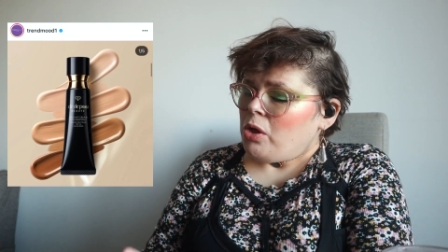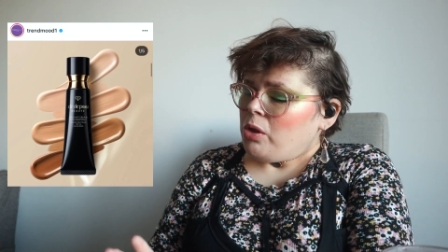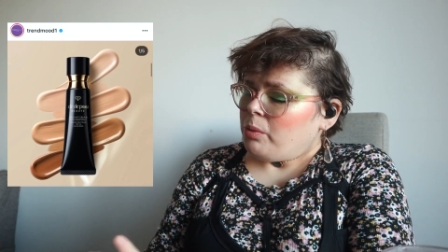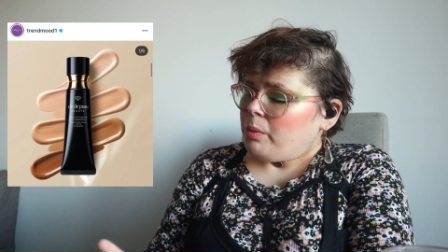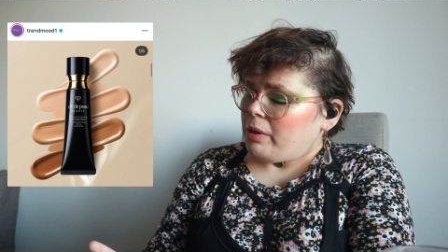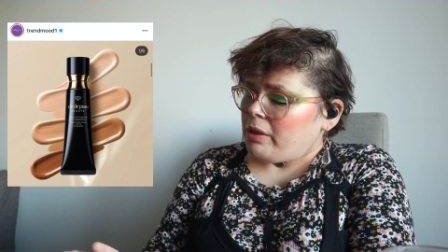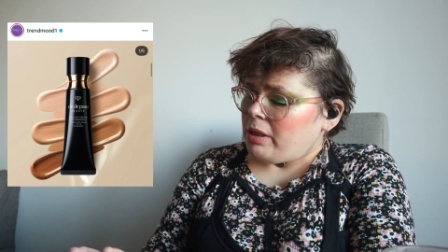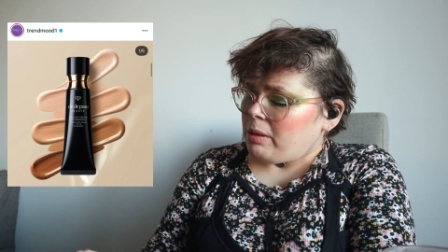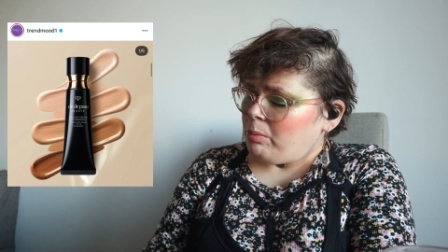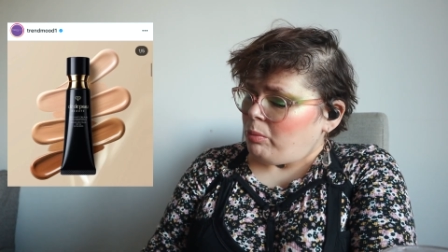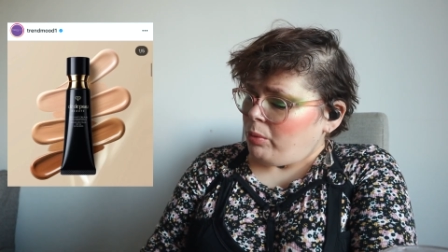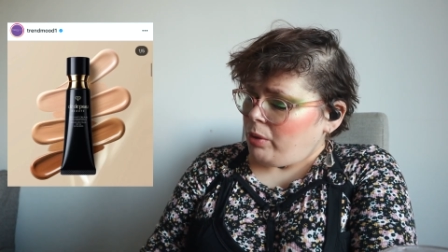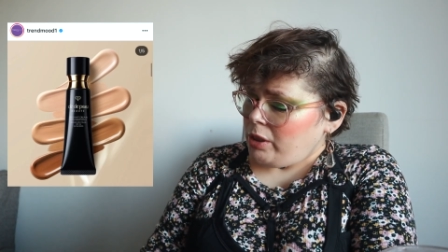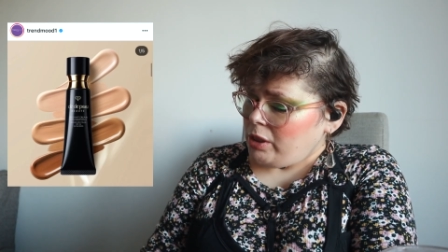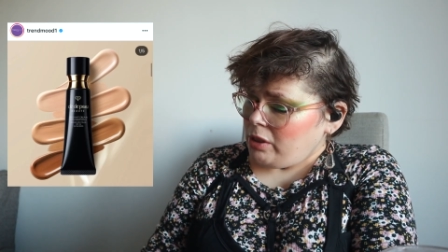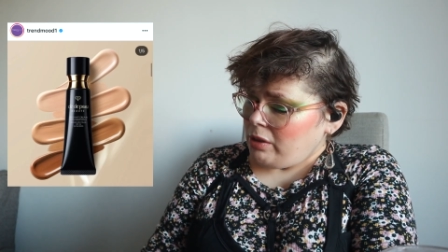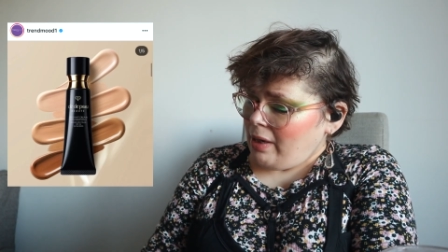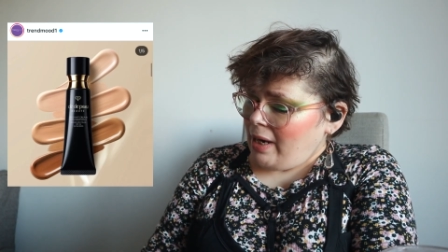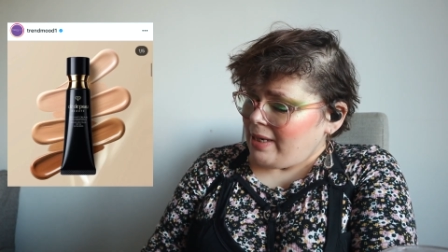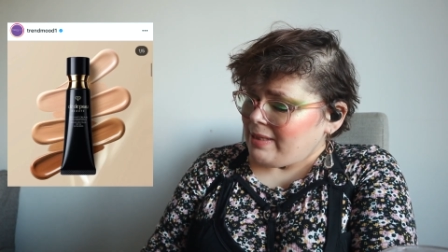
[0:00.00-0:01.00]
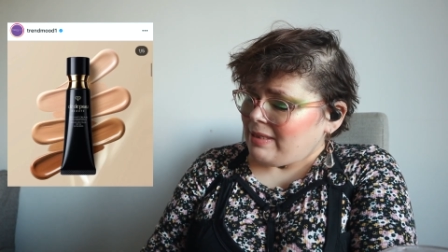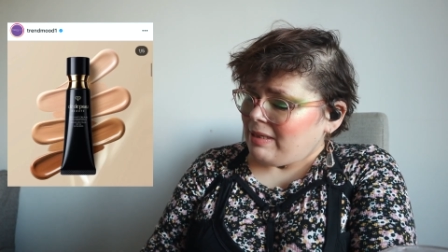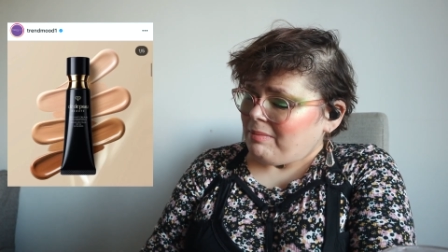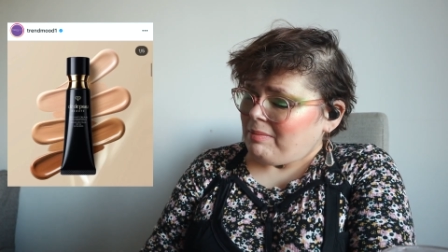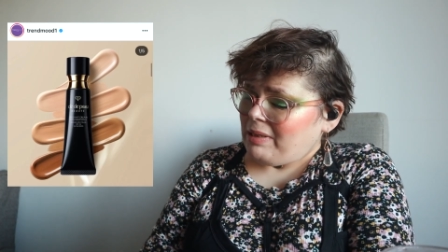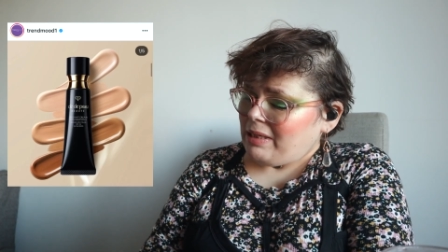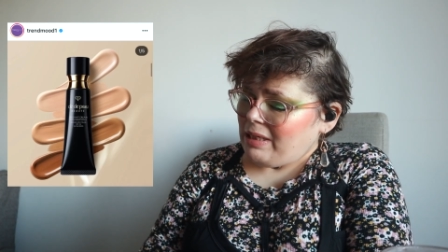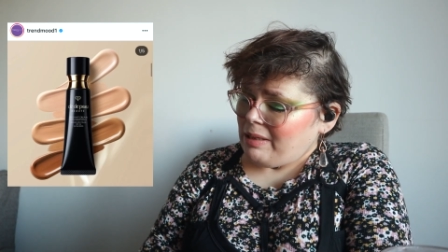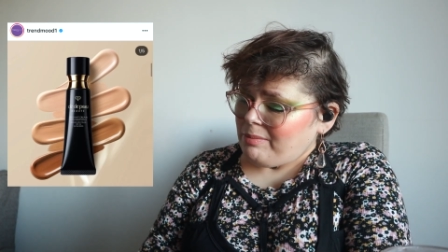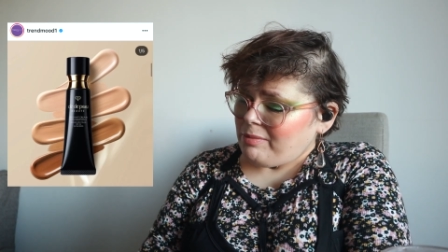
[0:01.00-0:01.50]
with moisturizing
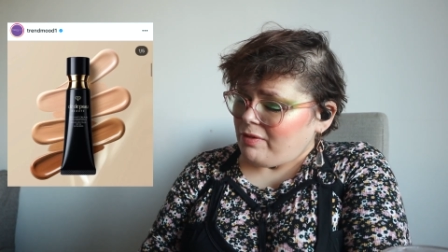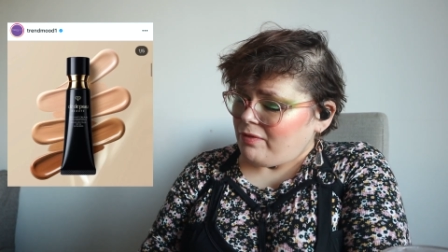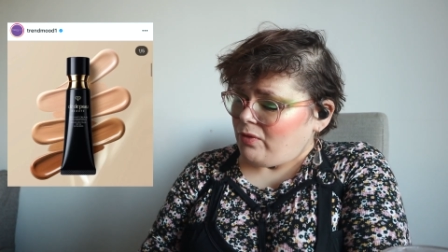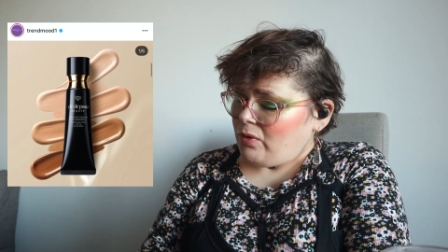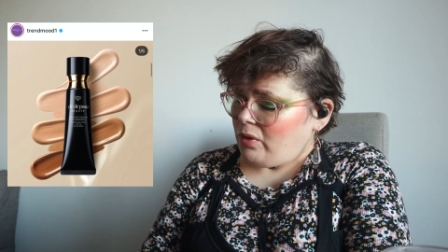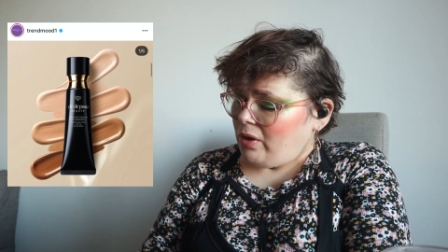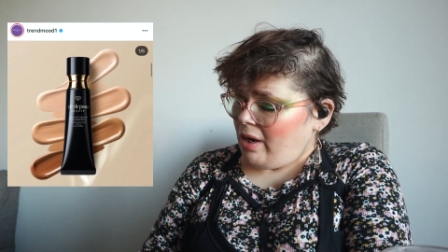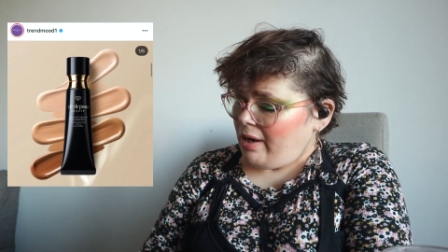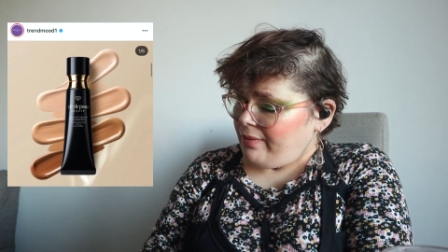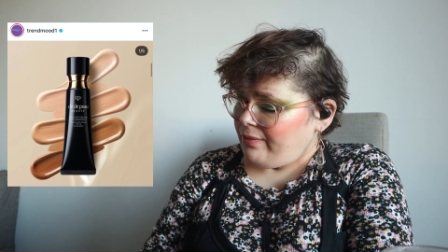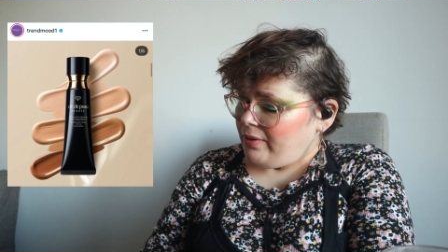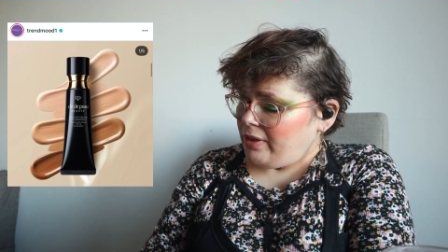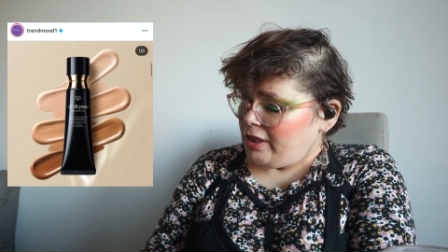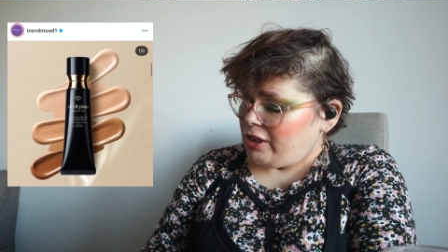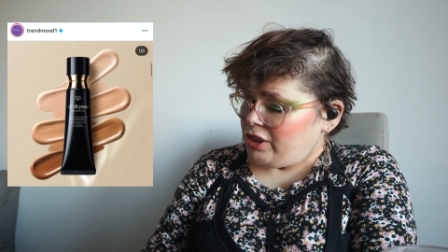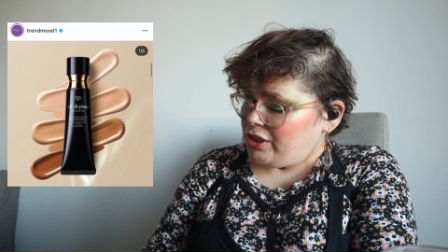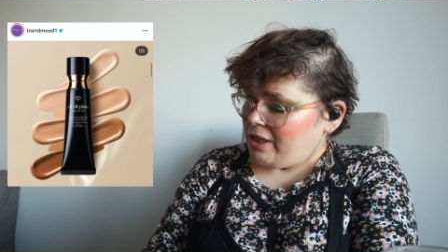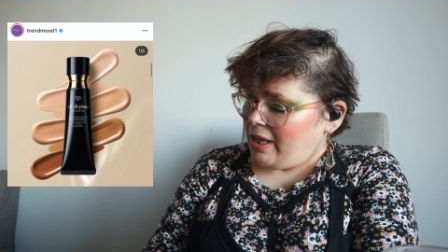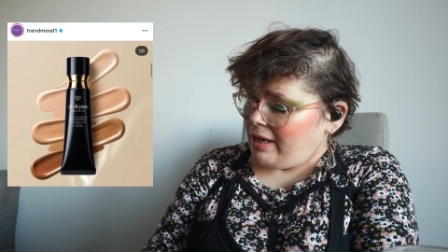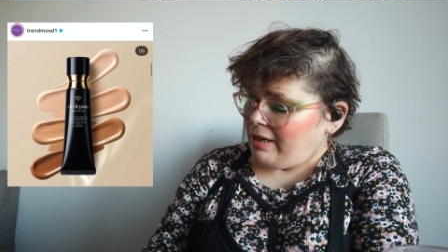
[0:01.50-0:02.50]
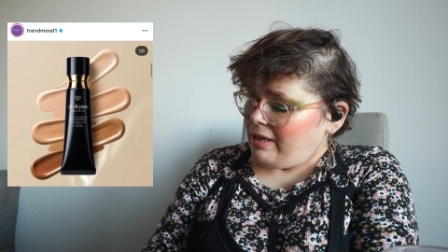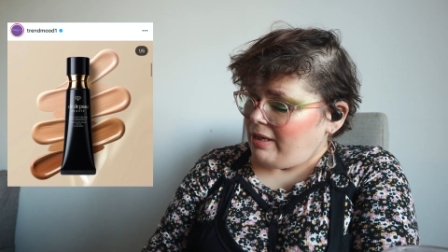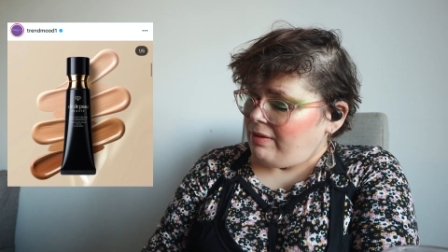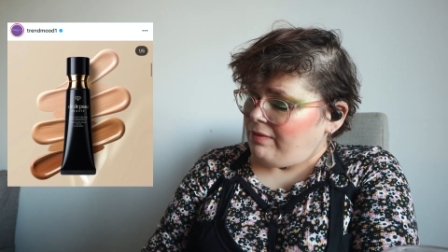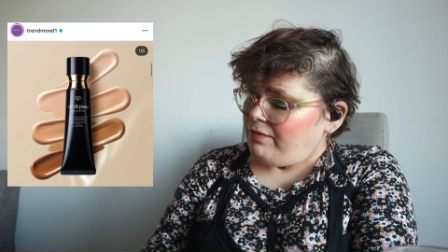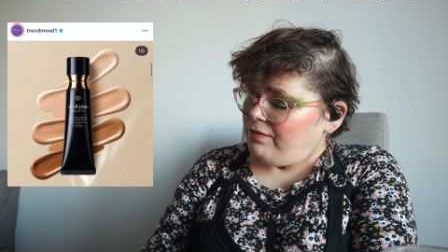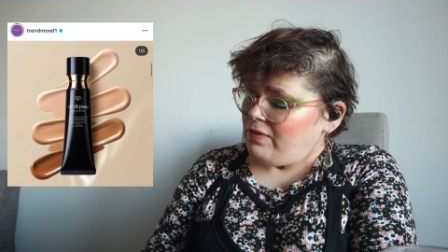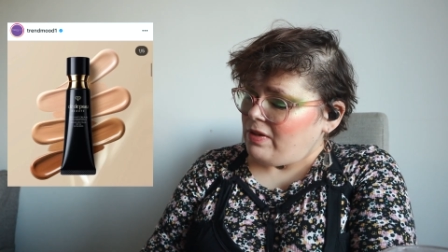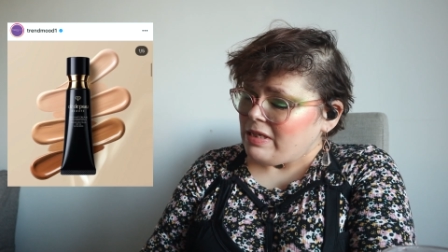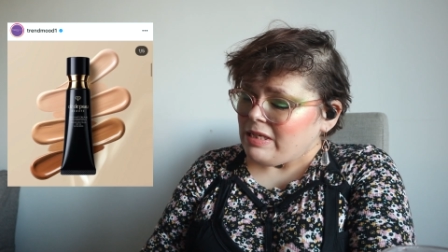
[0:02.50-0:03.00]
medium to full coverage that
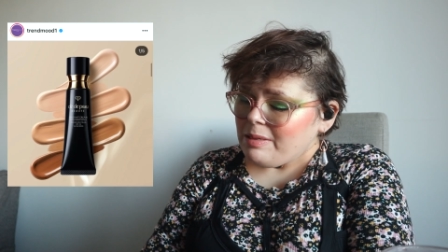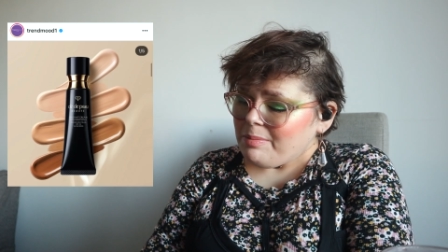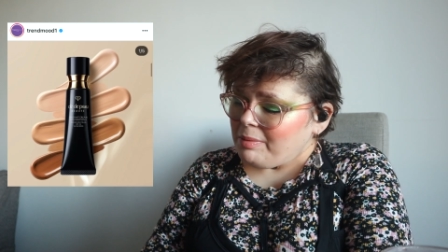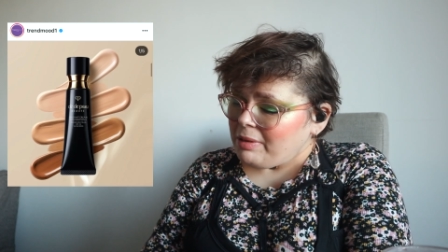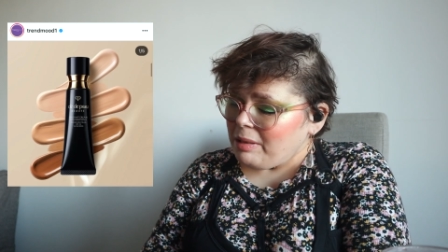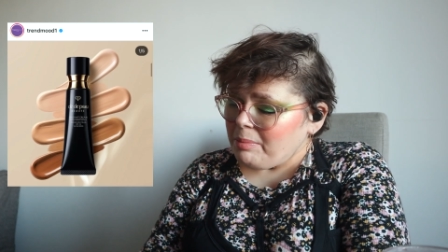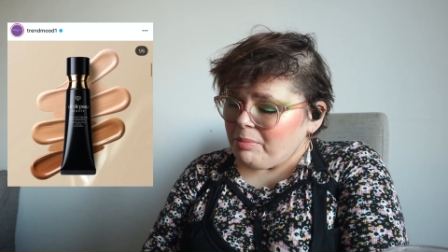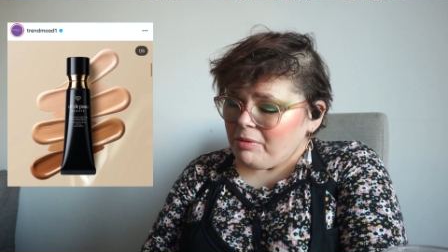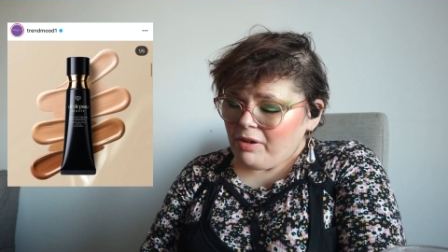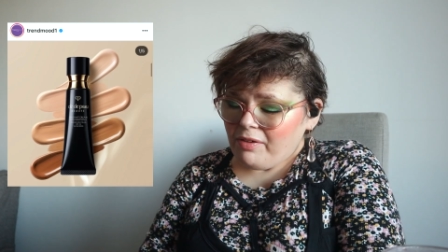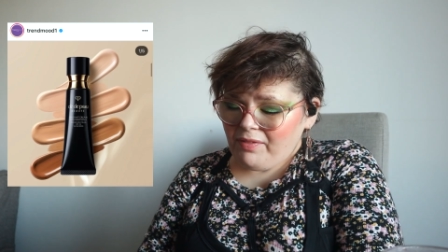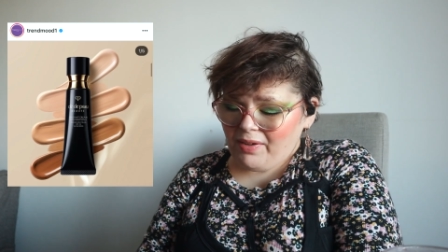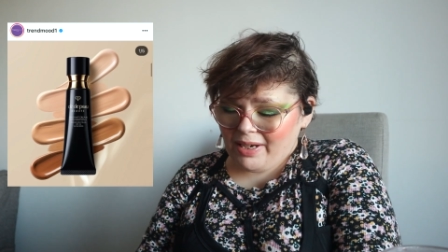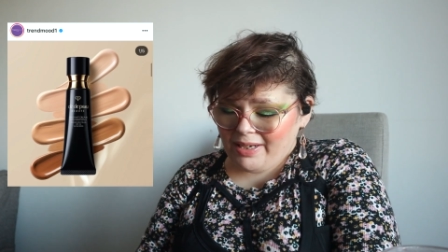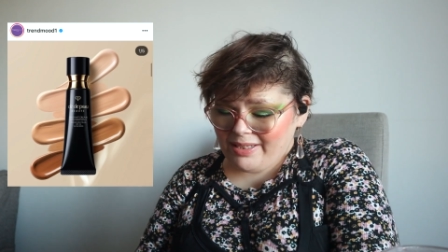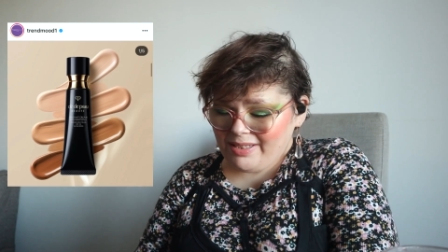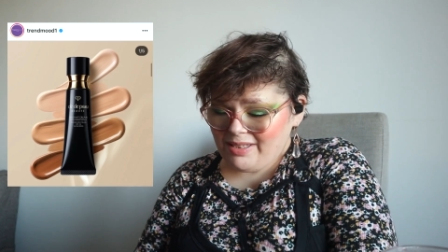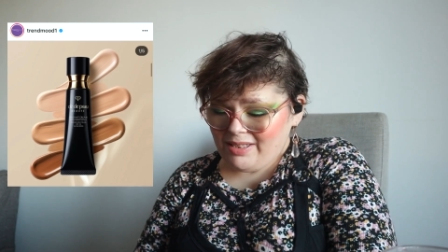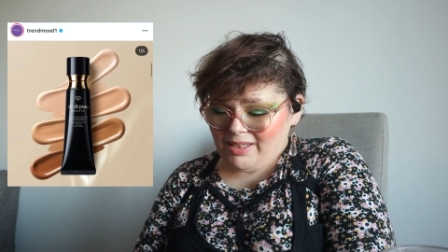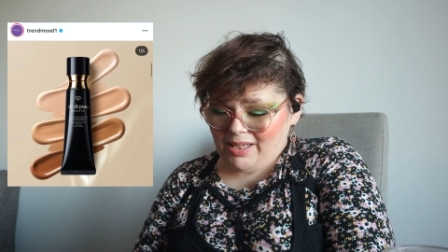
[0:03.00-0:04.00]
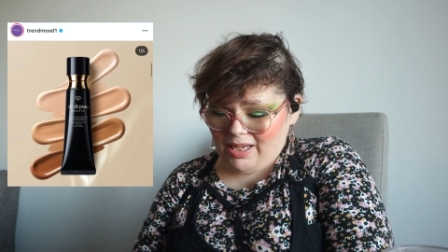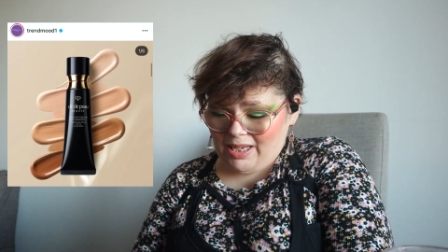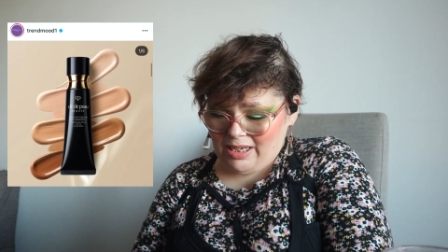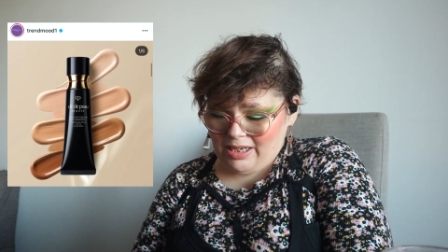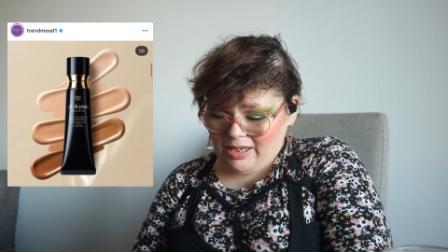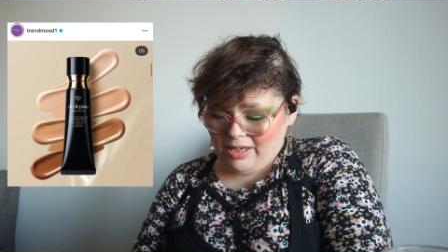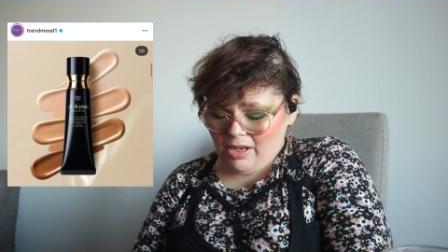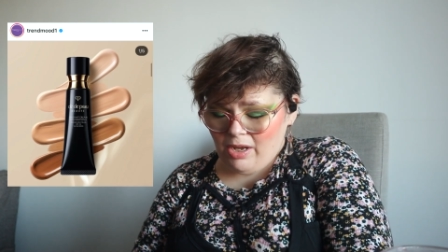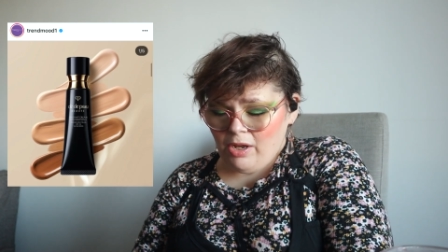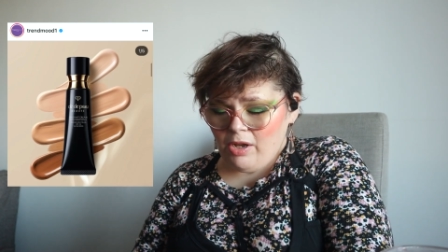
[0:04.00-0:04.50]
visibly perfects
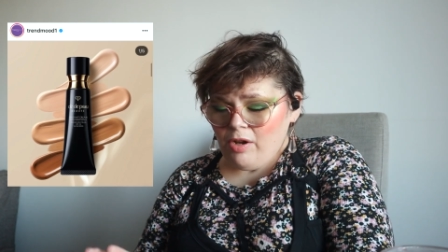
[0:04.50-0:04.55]
skin